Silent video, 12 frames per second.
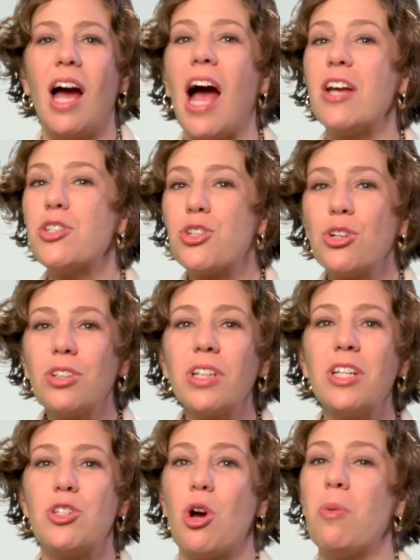I
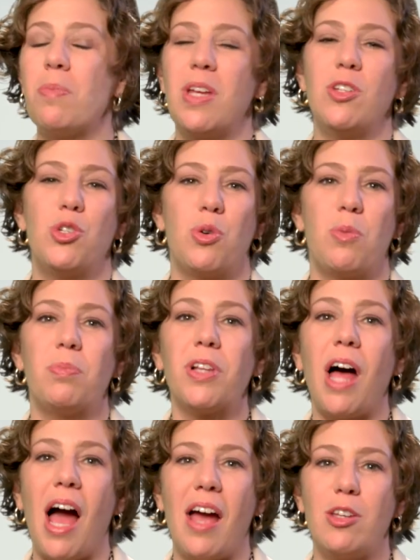certainly don't mean to
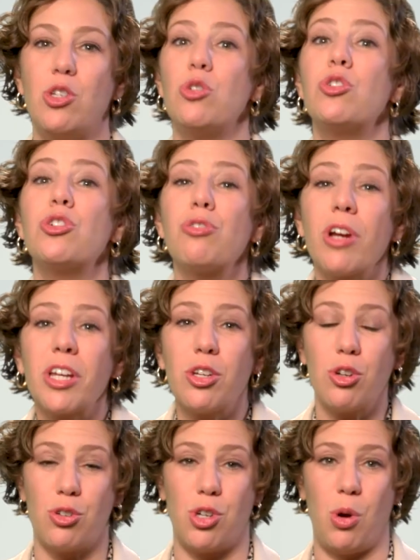imply you trick
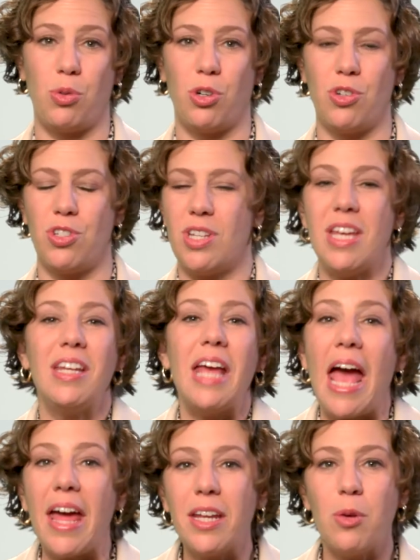your donors in
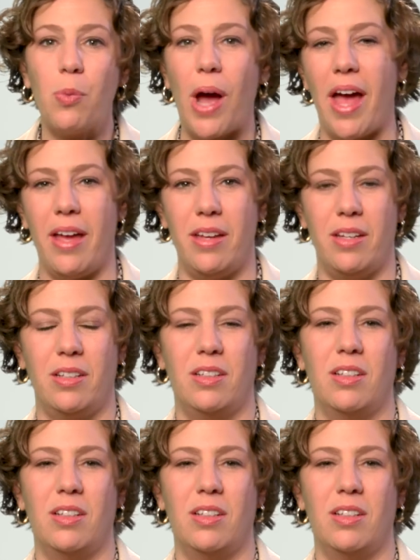any way.